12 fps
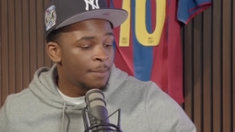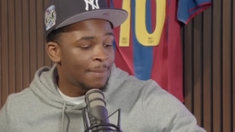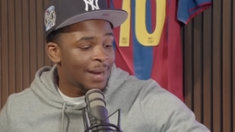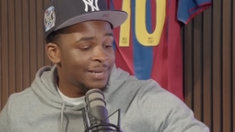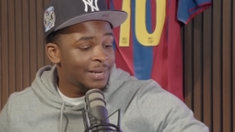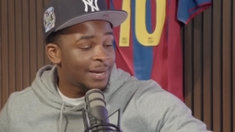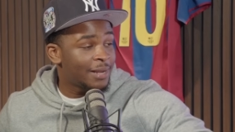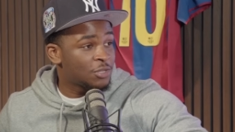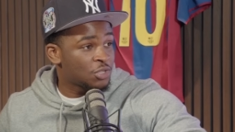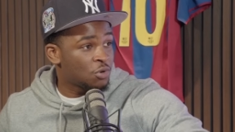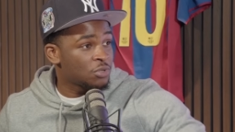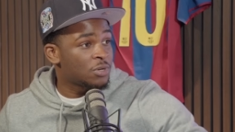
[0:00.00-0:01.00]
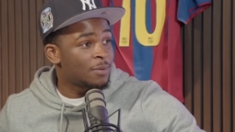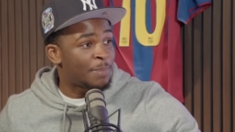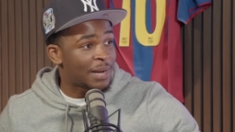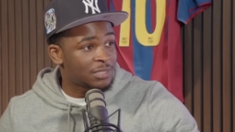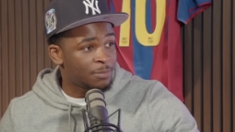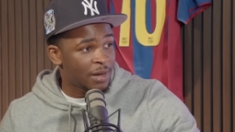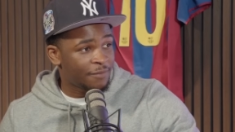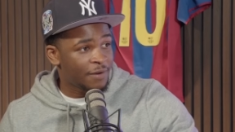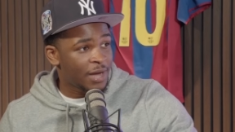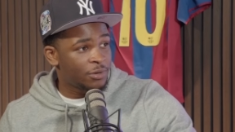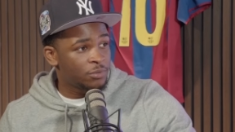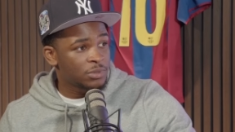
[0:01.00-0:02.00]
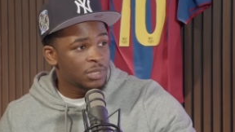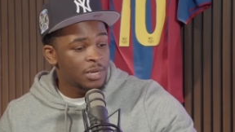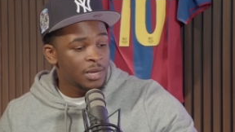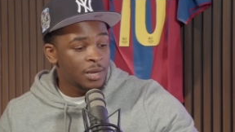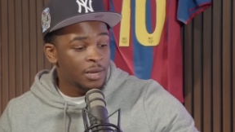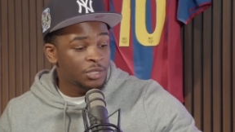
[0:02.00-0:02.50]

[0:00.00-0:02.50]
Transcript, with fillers: Man United had just got to back to back finals. Mm.